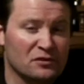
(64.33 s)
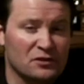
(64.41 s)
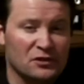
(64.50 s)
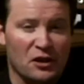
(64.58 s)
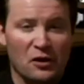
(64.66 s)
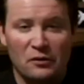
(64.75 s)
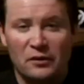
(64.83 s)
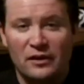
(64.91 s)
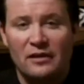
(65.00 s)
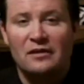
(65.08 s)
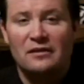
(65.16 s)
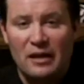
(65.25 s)
So
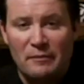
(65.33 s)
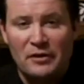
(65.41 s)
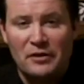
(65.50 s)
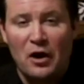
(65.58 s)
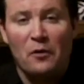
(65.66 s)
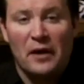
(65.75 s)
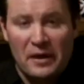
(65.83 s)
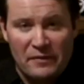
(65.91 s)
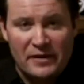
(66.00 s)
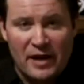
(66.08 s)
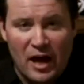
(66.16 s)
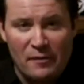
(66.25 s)
let me know in
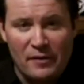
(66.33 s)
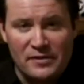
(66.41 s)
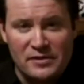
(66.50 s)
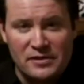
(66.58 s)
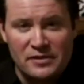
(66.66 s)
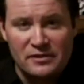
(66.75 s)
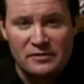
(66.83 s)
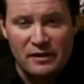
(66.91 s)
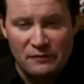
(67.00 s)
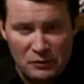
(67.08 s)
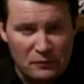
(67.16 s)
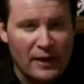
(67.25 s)
the comments
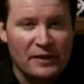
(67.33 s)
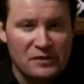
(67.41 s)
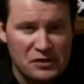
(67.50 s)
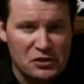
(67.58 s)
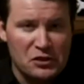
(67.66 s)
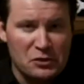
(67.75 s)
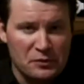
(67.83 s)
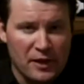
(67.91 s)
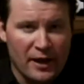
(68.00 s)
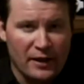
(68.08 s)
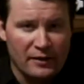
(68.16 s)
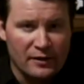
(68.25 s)
if you like this
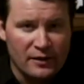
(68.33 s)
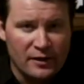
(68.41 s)
Q&A